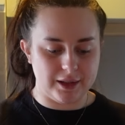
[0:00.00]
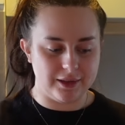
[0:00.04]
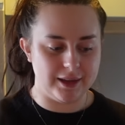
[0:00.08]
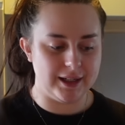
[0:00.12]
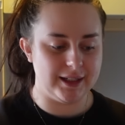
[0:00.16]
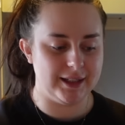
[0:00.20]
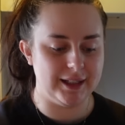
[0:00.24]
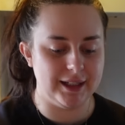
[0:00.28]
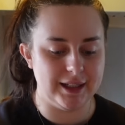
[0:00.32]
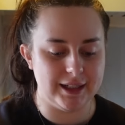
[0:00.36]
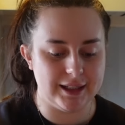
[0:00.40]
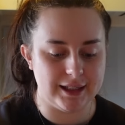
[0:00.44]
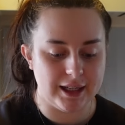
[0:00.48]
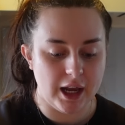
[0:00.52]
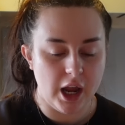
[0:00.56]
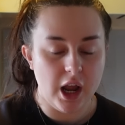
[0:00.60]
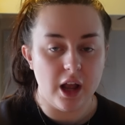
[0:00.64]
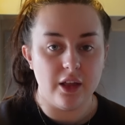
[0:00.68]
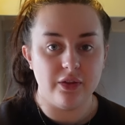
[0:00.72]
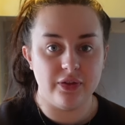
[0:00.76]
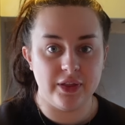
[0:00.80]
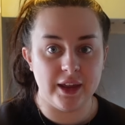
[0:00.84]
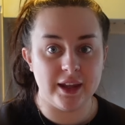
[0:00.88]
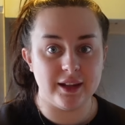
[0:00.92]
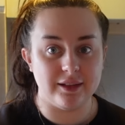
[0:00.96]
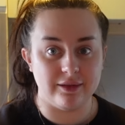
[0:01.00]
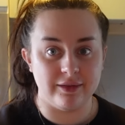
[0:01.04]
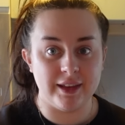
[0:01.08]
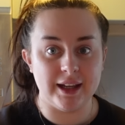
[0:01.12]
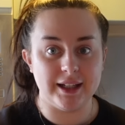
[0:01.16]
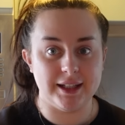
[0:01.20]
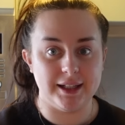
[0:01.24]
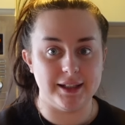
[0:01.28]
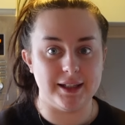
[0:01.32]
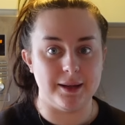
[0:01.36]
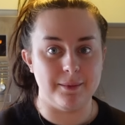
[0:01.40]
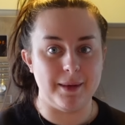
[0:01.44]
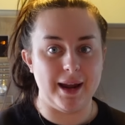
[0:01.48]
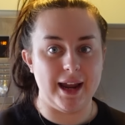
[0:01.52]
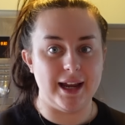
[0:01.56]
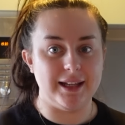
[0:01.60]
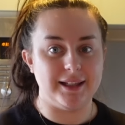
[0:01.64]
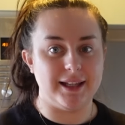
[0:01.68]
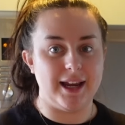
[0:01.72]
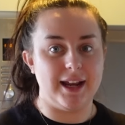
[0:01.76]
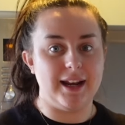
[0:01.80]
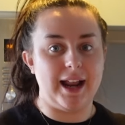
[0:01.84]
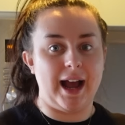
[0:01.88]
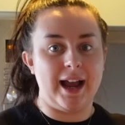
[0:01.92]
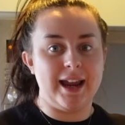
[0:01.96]
This is
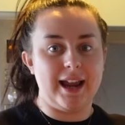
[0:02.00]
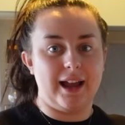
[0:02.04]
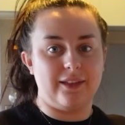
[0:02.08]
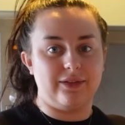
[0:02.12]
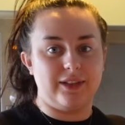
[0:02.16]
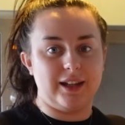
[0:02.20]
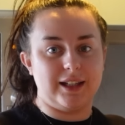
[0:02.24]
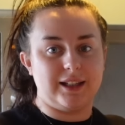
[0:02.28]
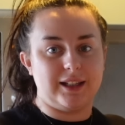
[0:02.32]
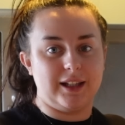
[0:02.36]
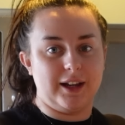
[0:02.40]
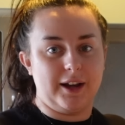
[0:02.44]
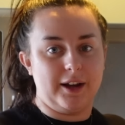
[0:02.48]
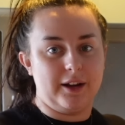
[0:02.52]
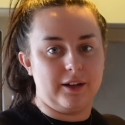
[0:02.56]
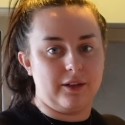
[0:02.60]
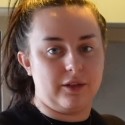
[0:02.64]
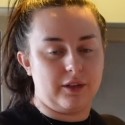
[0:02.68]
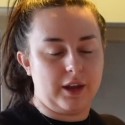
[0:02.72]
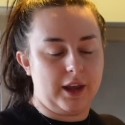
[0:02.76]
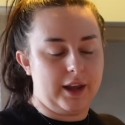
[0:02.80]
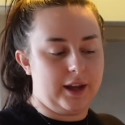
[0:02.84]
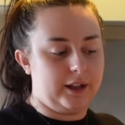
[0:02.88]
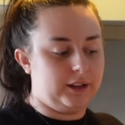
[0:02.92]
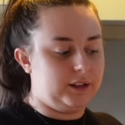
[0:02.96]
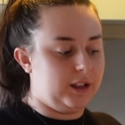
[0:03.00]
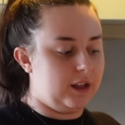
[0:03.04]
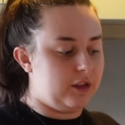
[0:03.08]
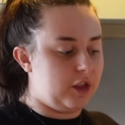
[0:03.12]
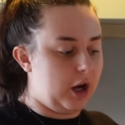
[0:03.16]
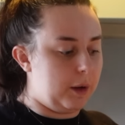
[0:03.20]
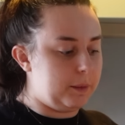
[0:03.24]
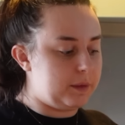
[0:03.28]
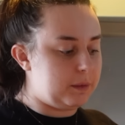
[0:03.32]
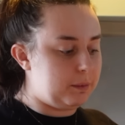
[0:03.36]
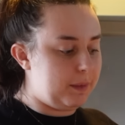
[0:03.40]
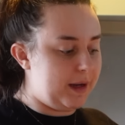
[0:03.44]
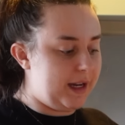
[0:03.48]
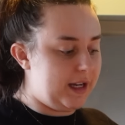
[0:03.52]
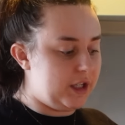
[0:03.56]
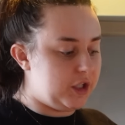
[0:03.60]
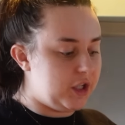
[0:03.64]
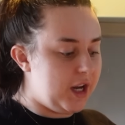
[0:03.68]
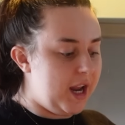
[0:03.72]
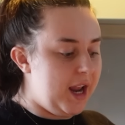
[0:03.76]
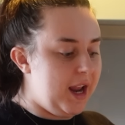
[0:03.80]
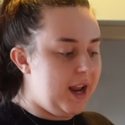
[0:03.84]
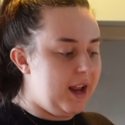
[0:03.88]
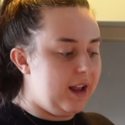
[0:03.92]
amazing. I had this at Cleethorpes Beach.